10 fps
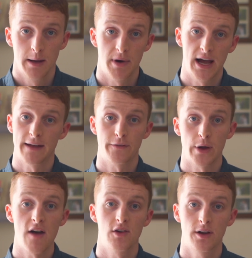But if you
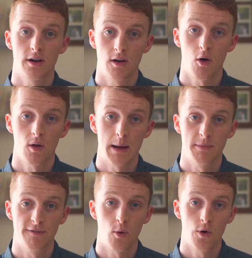haven't done it a whole lot
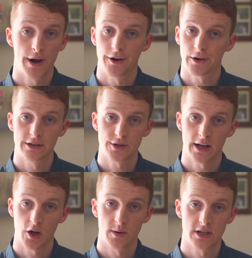before and you're going to try
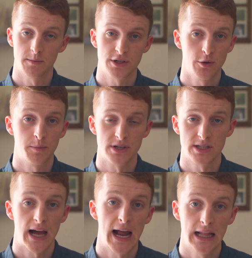to go with some super
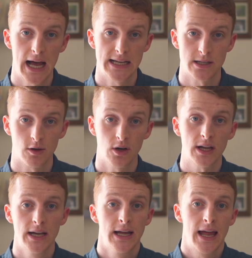stylized look,
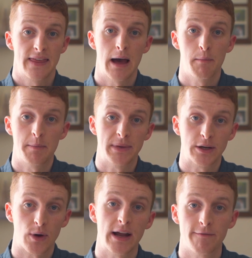that might be
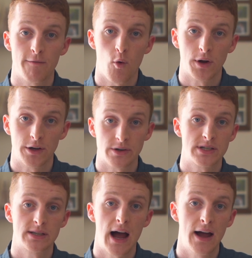great for your
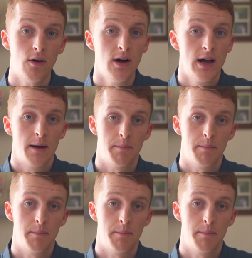style.